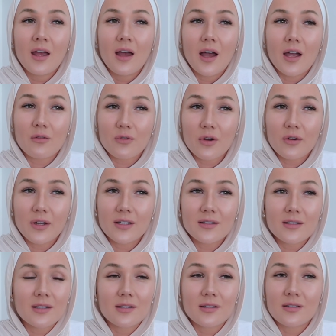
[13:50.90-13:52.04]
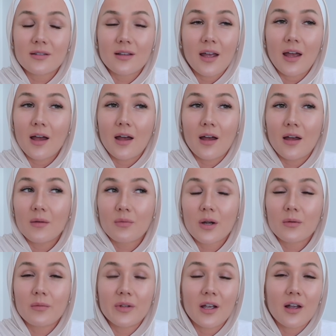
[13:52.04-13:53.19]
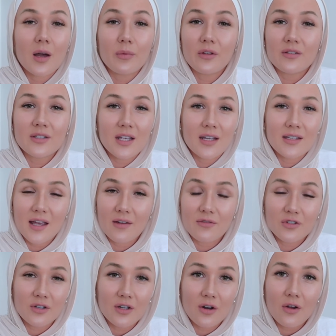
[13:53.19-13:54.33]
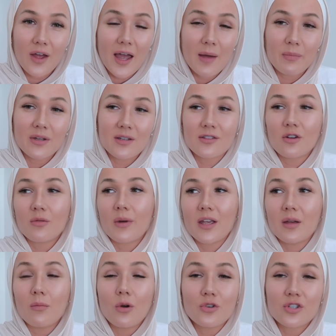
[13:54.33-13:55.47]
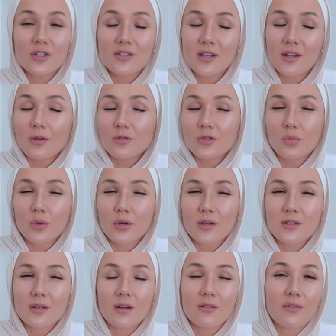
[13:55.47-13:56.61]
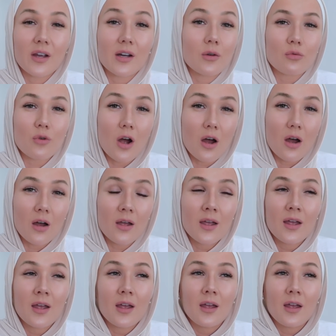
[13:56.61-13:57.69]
I wrote it probably a couple of days after it all happened, so my emotions in those words are very raw.